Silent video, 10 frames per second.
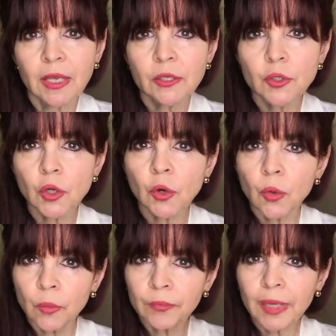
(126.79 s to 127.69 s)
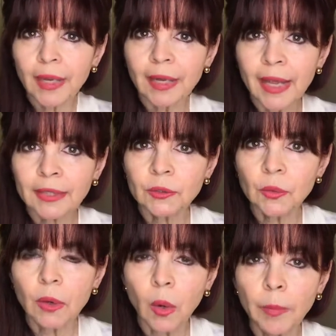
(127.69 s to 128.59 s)
So I like to
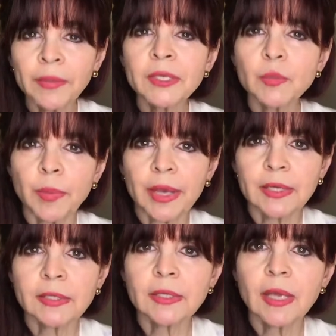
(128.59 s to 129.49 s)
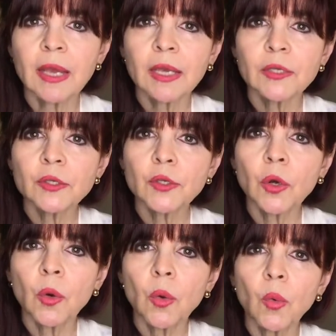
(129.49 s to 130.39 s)
open the space
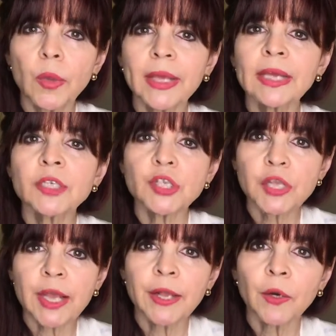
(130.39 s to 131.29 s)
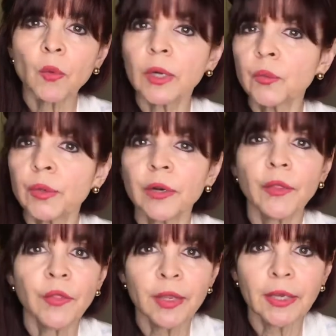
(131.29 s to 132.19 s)
so we can share what we are
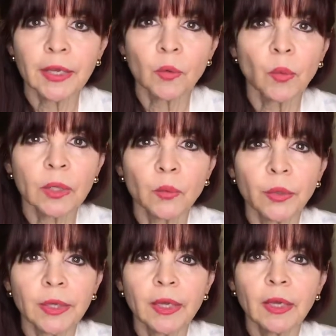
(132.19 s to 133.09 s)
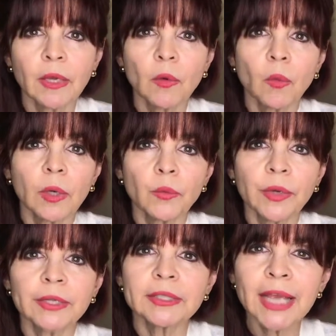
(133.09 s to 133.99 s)
thinking, what we
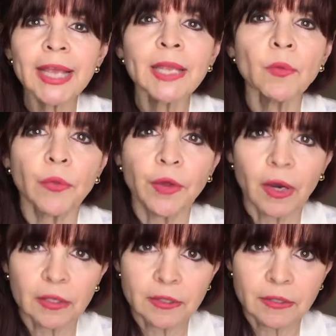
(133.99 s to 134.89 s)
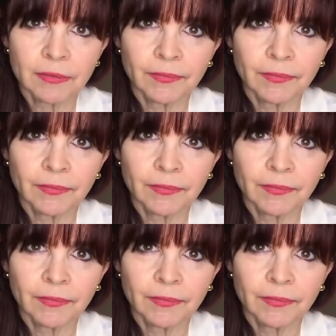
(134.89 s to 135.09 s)
are taking with us